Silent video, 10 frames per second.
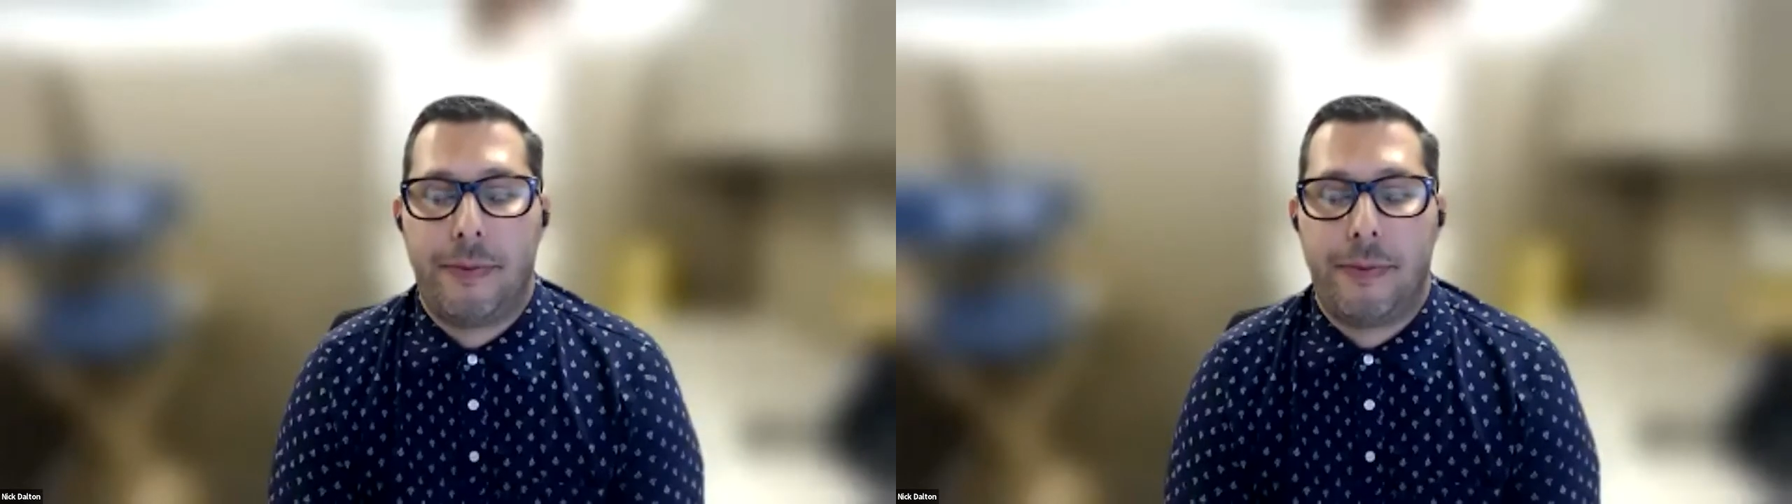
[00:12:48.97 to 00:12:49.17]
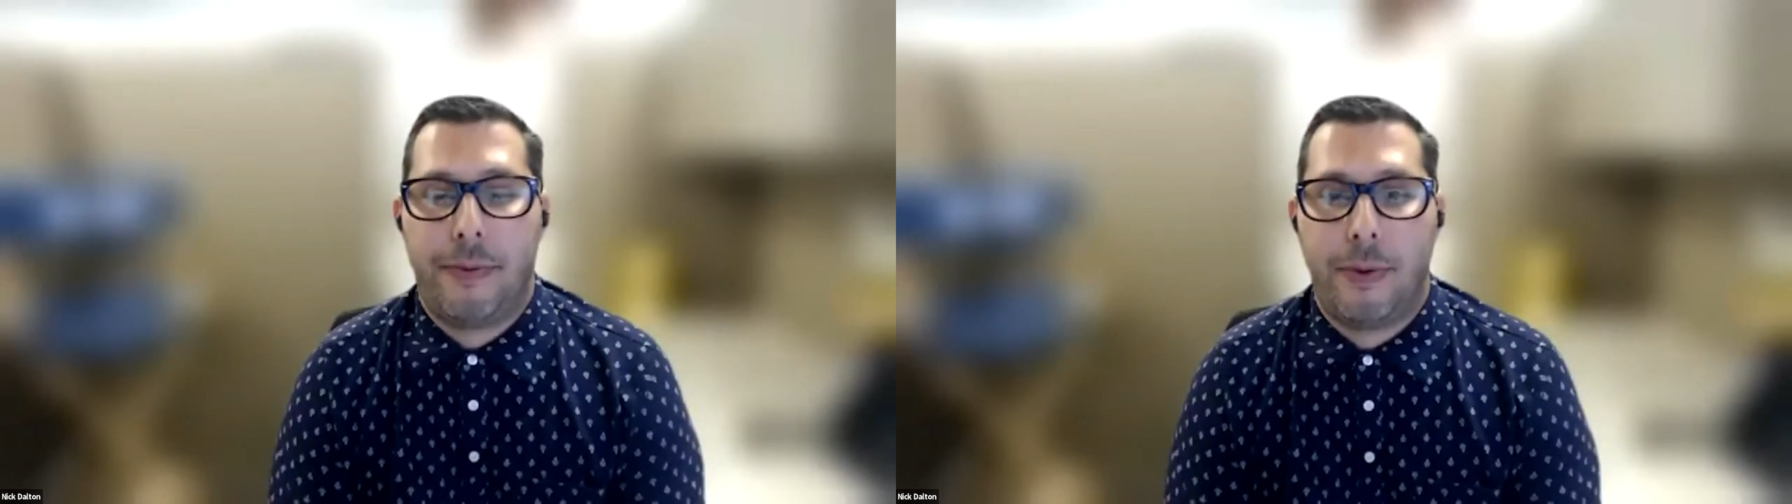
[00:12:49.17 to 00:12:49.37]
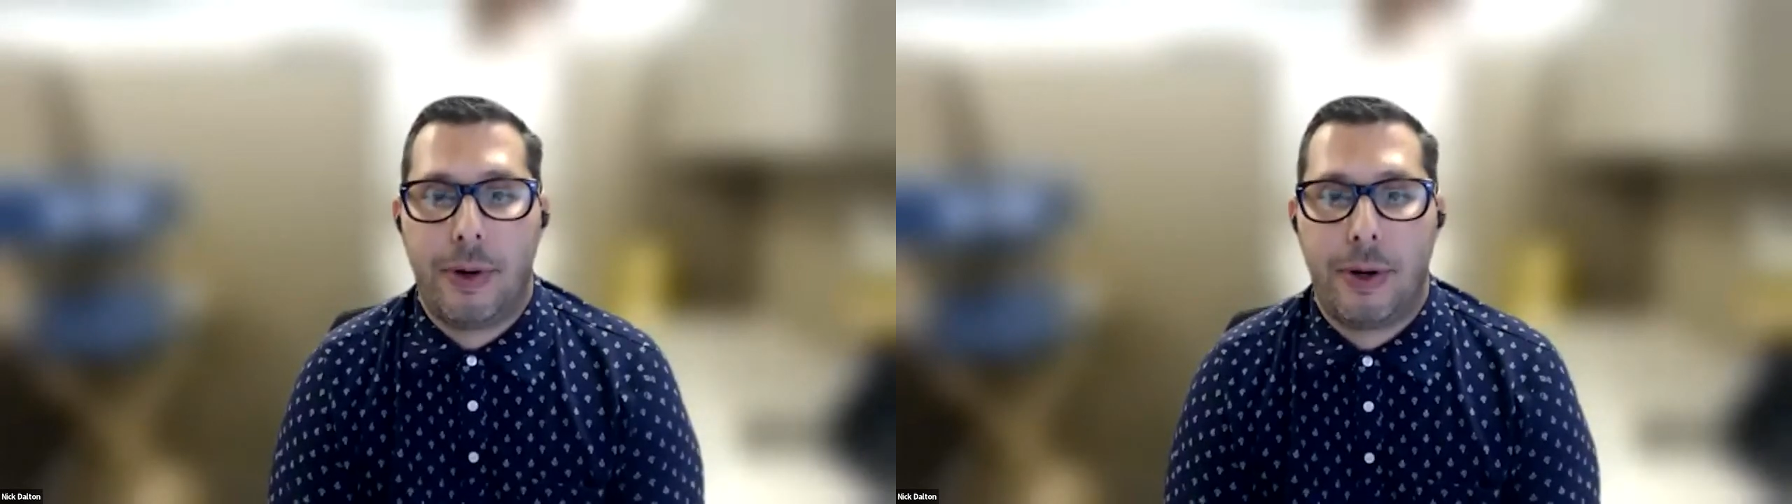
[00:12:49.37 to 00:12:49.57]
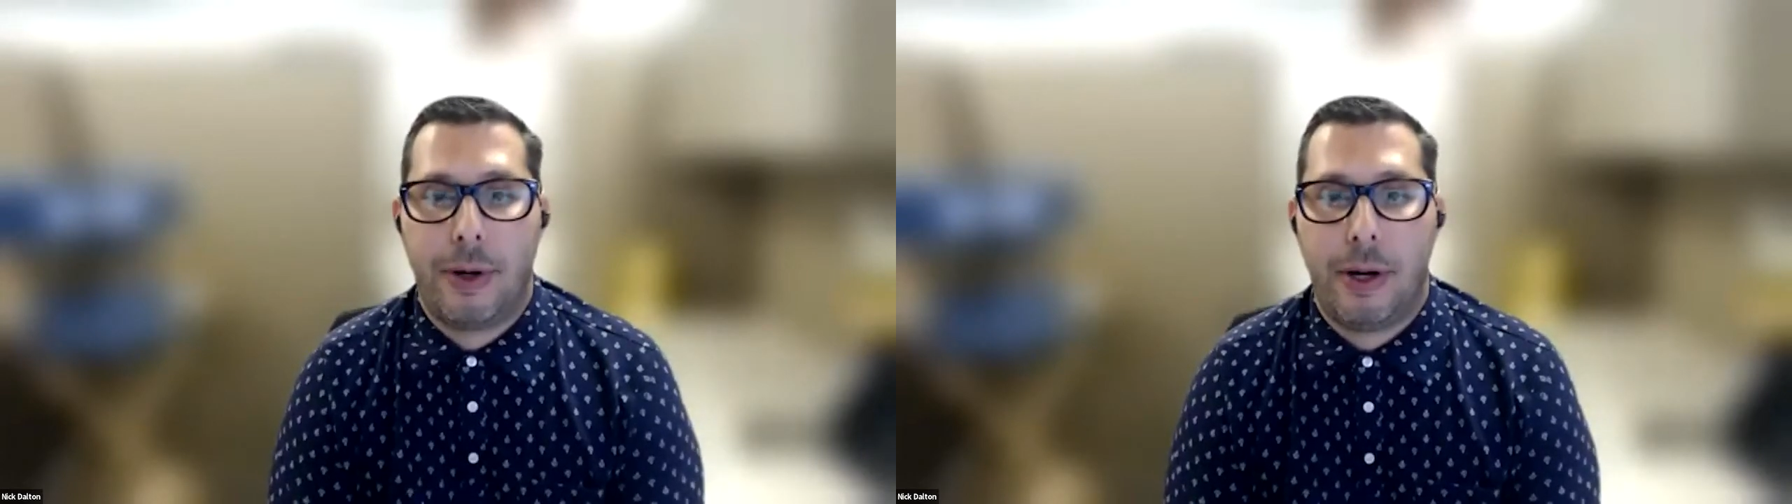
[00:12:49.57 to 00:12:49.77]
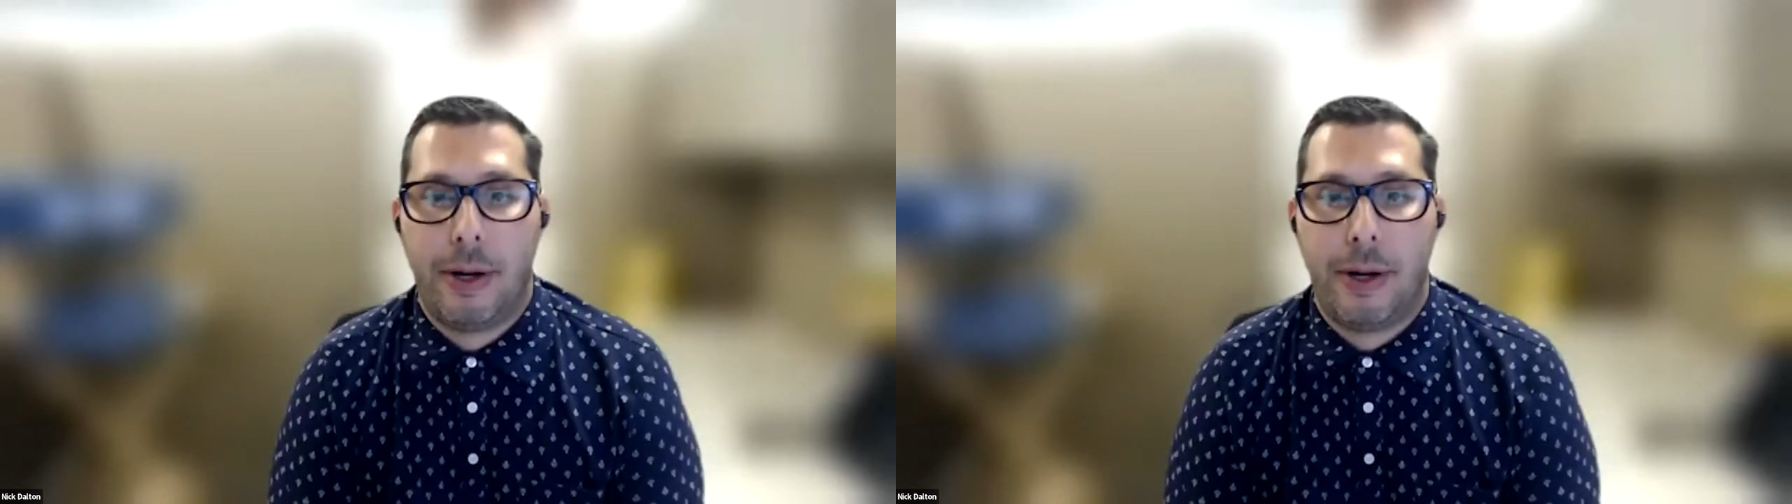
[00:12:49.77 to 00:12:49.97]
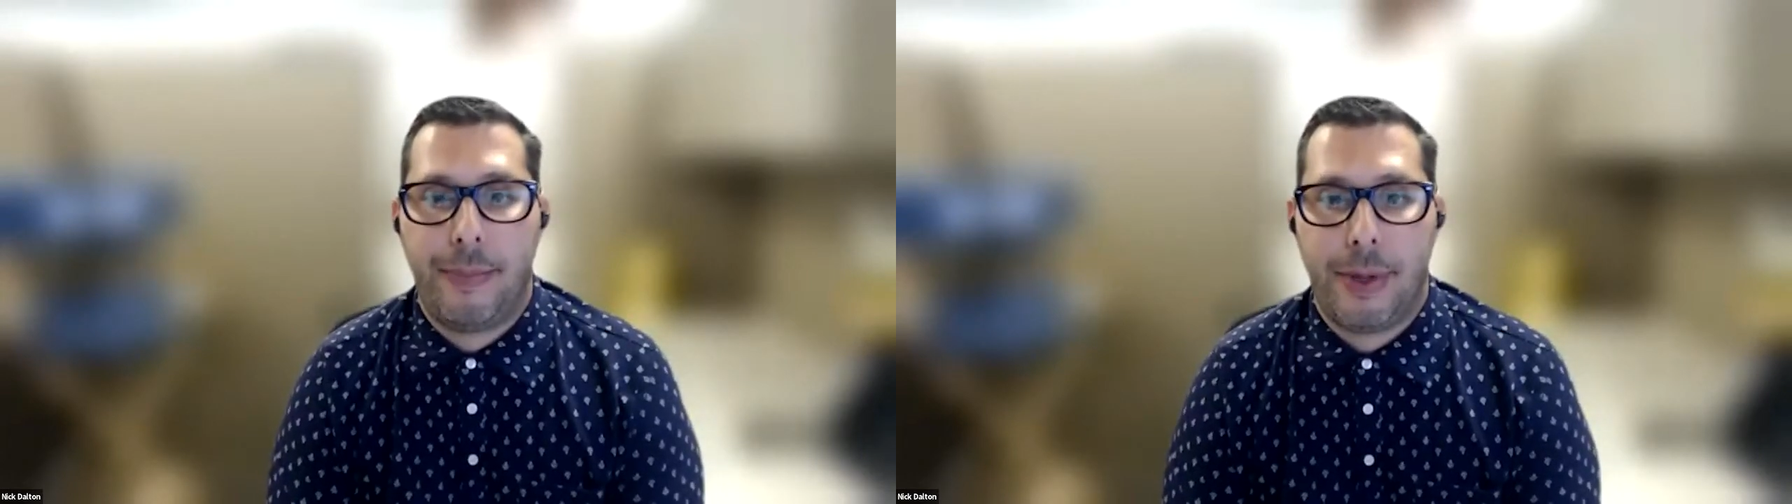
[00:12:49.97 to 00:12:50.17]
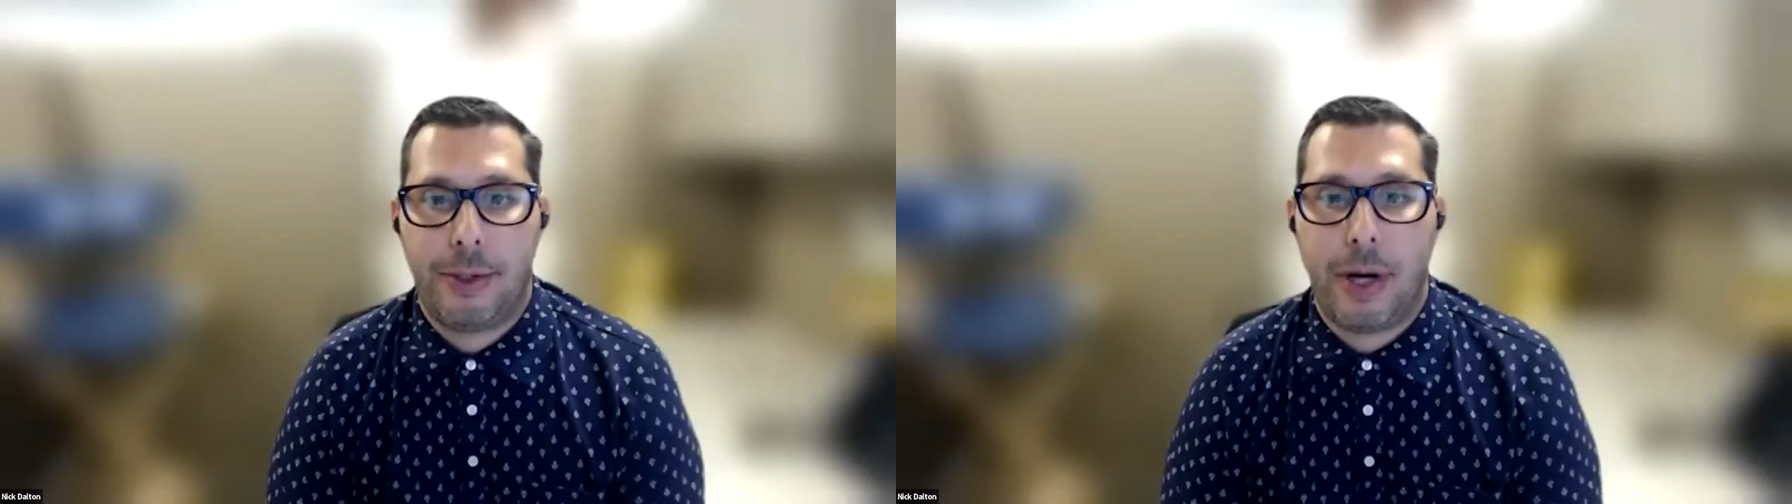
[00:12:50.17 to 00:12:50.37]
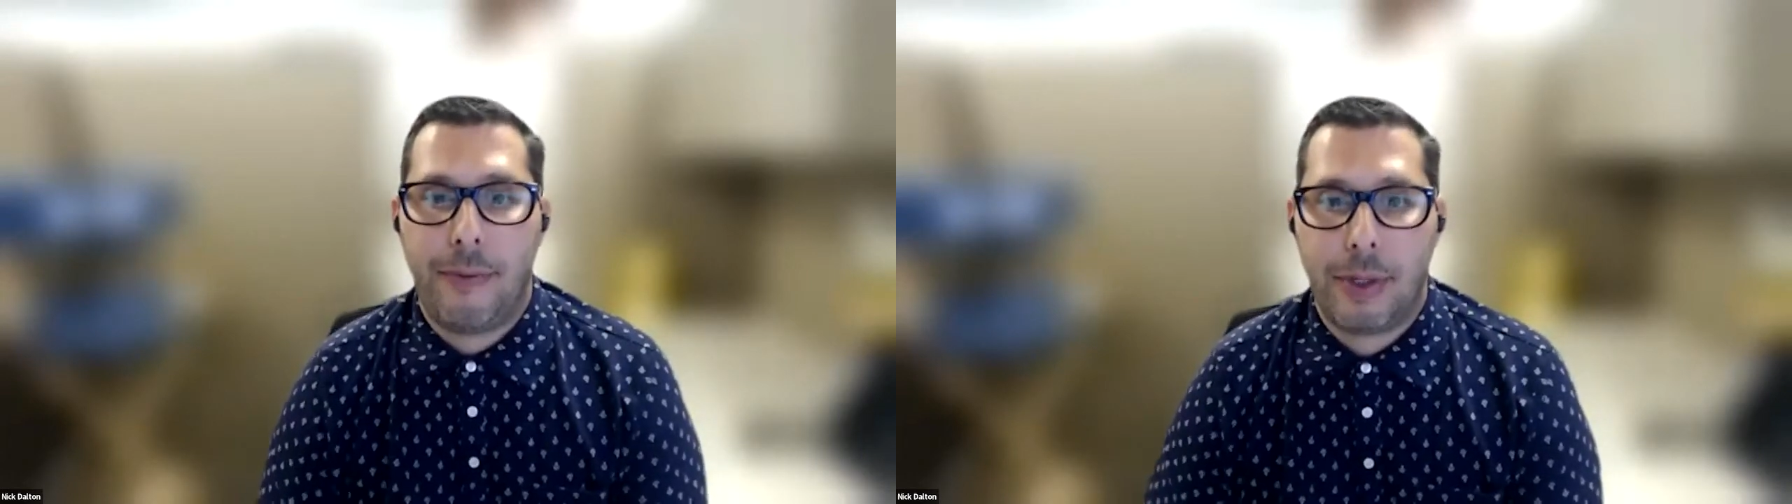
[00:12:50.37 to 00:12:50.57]
for the
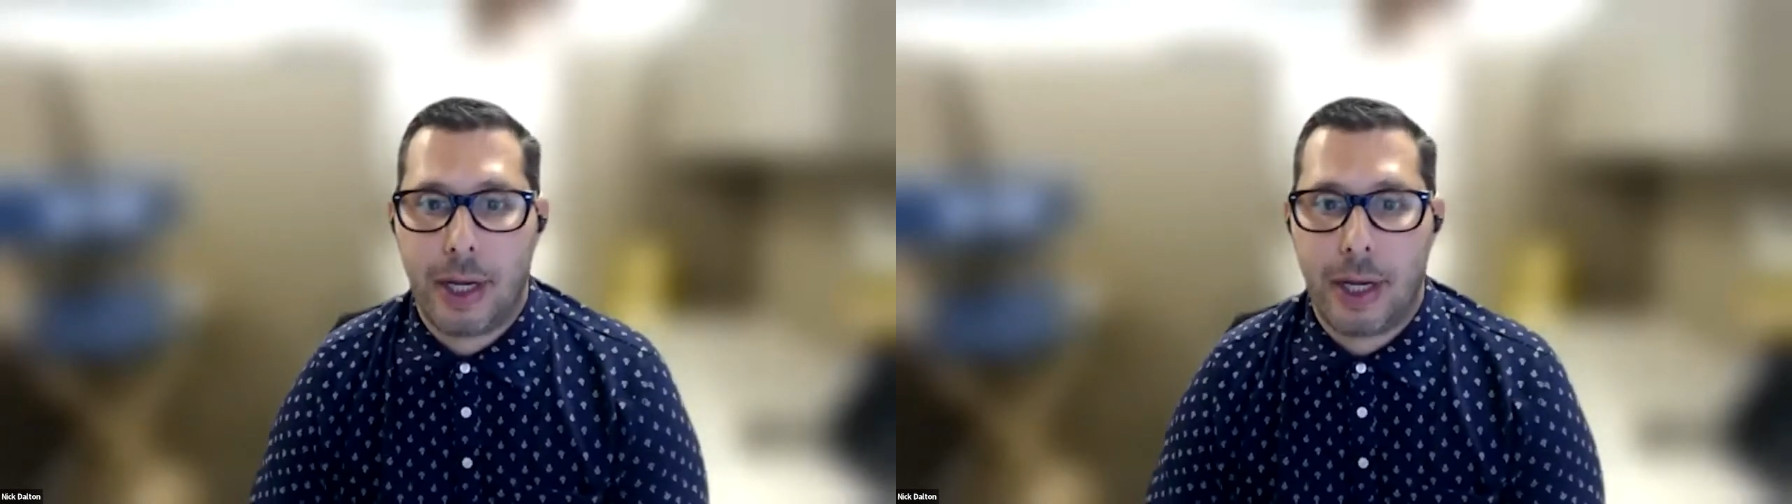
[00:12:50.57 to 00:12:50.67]
driver's